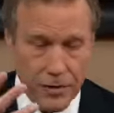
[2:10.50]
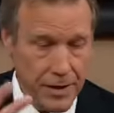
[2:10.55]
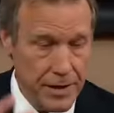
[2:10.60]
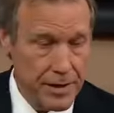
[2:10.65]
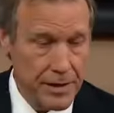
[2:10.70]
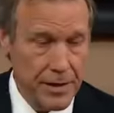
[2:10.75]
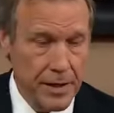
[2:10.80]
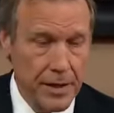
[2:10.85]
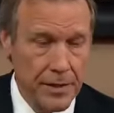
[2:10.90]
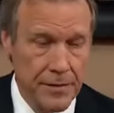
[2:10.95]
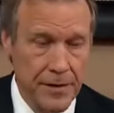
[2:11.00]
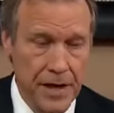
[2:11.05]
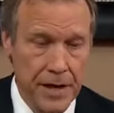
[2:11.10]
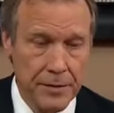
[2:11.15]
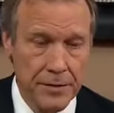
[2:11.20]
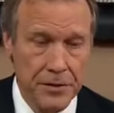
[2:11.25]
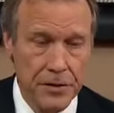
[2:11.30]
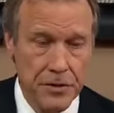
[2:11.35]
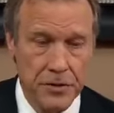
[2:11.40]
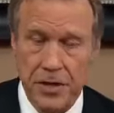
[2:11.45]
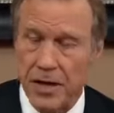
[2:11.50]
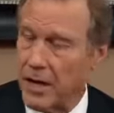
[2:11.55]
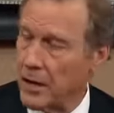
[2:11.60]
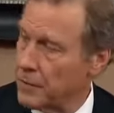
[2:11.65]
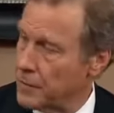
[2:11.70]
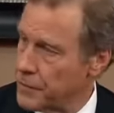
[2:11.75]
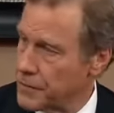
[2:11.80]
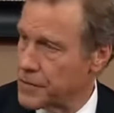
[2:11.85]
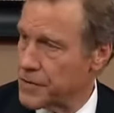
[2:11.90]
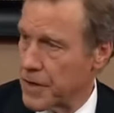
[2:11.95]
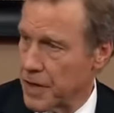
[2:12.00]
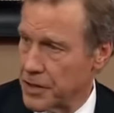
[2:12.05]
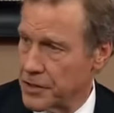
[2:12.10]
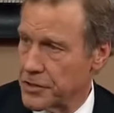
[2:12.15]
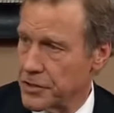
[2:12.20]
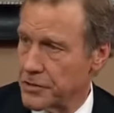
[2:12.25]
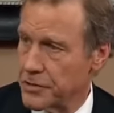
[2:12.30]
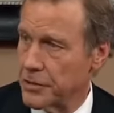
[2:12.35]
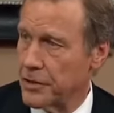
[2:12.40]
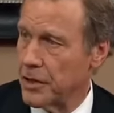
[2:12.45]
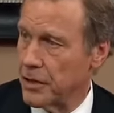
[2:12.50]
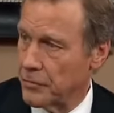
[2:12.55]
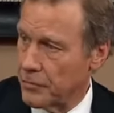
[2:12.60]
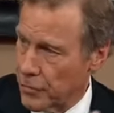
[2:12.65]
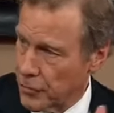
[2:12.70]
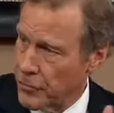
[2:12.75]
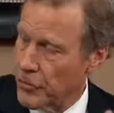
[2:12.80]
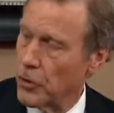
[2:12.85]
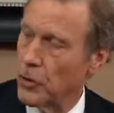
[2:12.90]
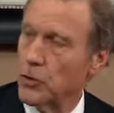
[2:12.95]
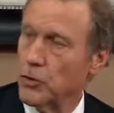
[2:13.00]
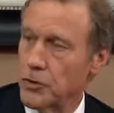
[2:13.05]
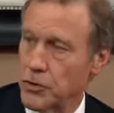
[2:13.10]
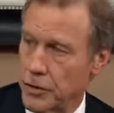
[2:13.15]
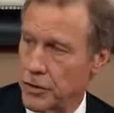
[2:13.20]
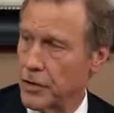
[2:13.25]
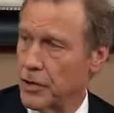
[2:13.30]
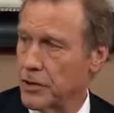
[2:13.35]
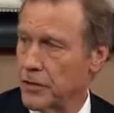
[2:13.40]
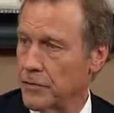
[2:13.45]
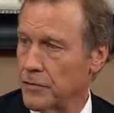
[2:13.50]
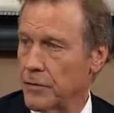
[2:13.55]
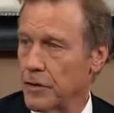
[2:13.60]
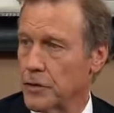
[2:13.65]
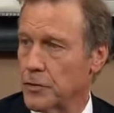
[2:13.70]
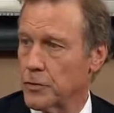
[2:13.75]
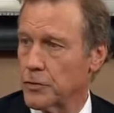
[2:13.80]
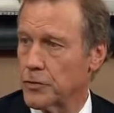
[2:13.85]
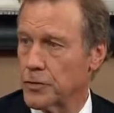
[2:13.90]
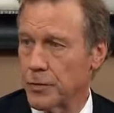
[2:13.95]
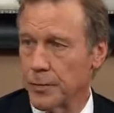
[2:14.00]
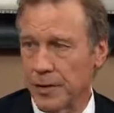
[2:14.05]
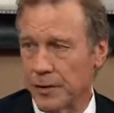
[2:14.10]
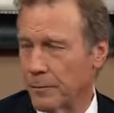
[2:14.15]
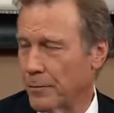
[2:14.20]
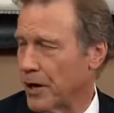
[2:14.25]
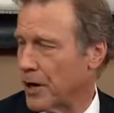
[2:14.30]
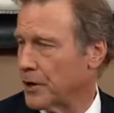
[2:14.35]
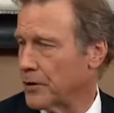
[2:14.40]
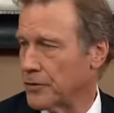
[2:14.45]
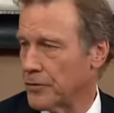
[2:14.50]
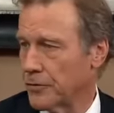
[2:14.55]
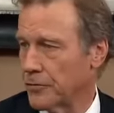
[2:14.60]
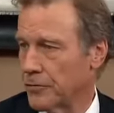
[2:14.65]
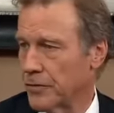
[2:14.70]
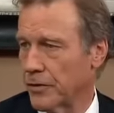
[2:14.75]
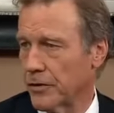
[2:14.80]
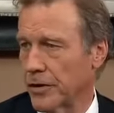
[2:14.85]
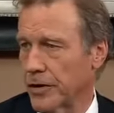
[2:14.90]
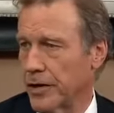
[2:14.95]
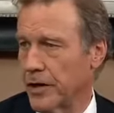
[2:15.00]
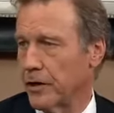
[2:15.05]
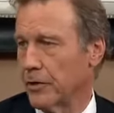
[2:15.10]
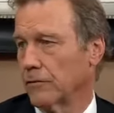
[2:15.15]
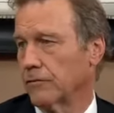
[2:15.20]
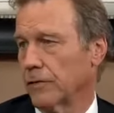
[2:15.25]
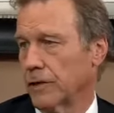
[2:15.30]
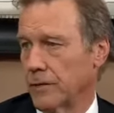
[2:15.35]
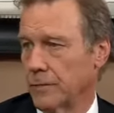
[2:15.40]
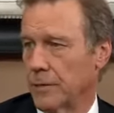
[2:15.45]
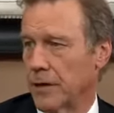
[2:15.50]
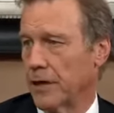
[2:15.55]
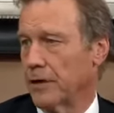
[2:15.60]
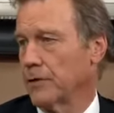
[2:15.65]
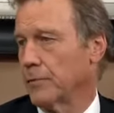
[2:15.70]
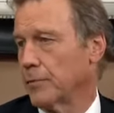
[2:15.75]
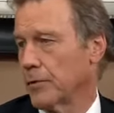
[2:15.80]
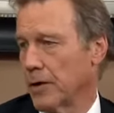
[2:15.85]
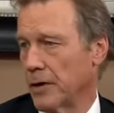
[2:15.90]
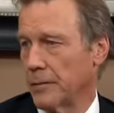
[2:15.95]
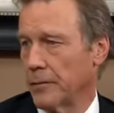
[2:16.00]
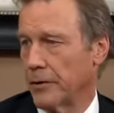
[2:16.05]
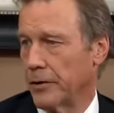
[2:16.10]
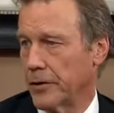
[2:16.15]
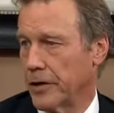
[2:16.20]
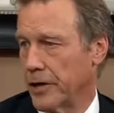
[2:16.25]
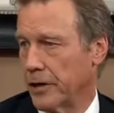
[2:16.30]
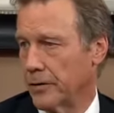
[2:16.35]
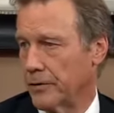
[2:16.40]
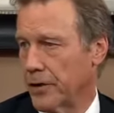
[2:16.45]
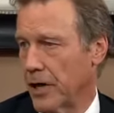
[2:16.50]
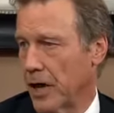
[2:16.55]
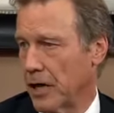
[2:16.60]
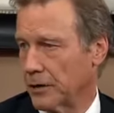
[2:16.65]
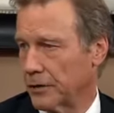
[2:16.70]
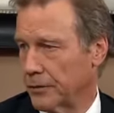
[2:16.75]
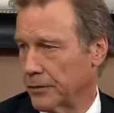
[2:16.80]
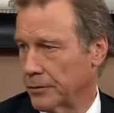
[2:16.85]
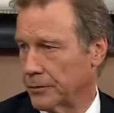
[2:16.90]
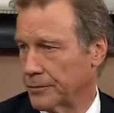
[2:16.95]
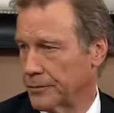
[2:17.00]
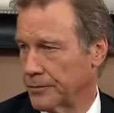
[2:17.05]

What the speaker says: and that just emphasizes the need for those individuals to be monitored very carefully by their primary care doctor.